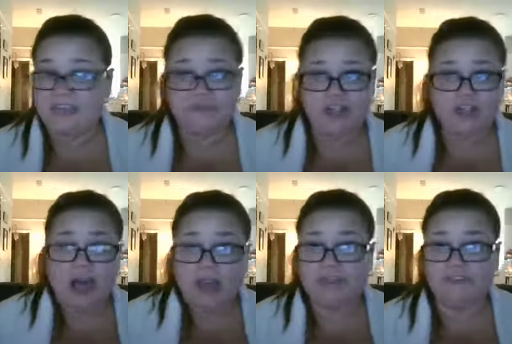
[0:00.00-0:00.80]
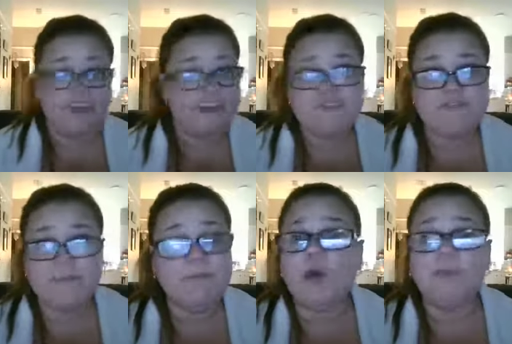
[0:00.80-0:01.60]
every life,
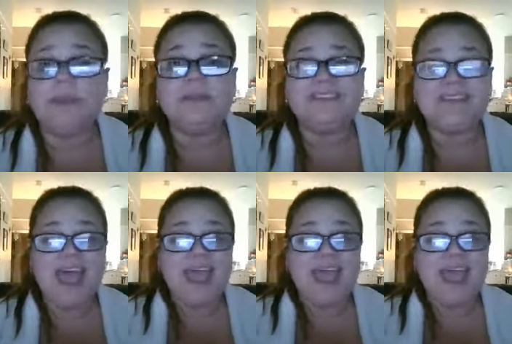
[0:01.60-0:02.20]
every moment.